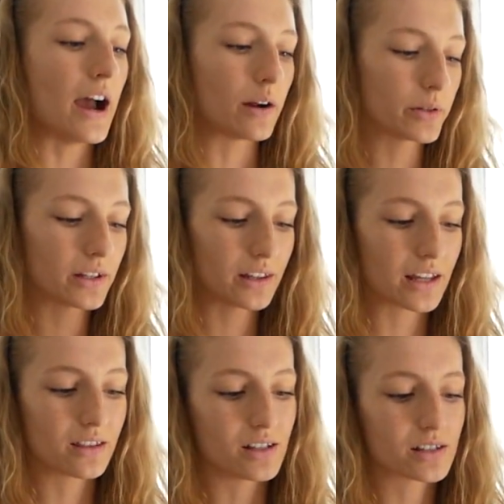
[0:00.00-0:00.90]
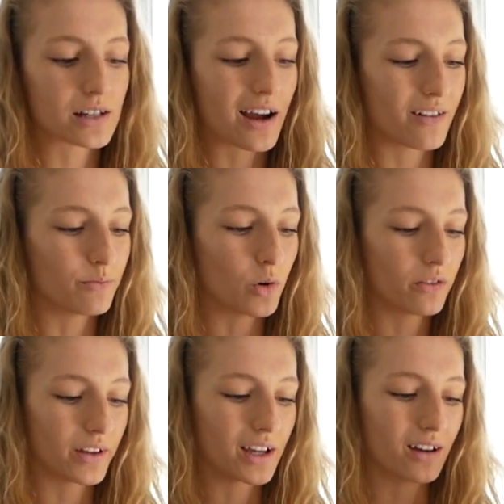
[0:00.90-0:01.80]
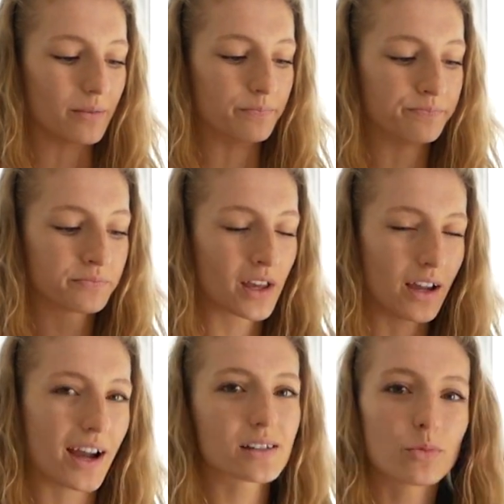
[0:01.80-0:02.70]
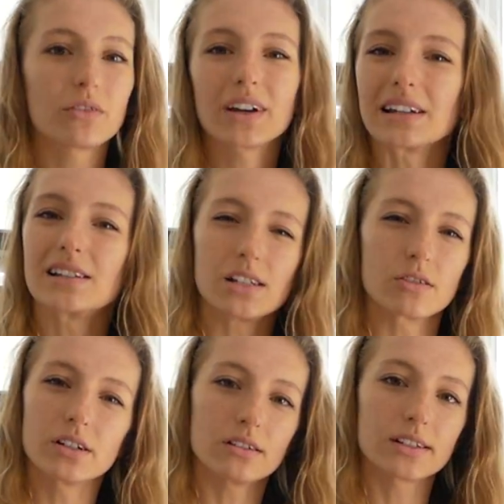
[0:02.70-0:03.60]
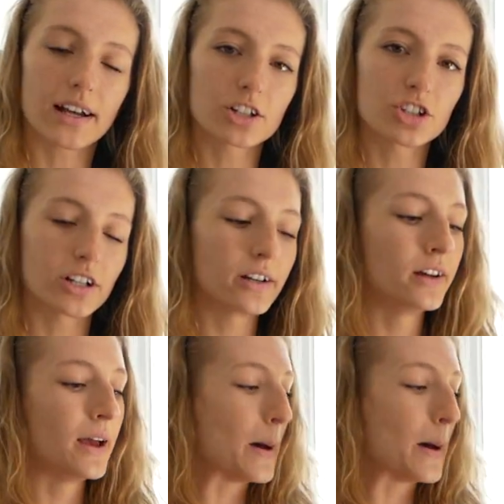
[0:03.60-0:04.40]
I really like these to have more of like it has more of like a cereal texture,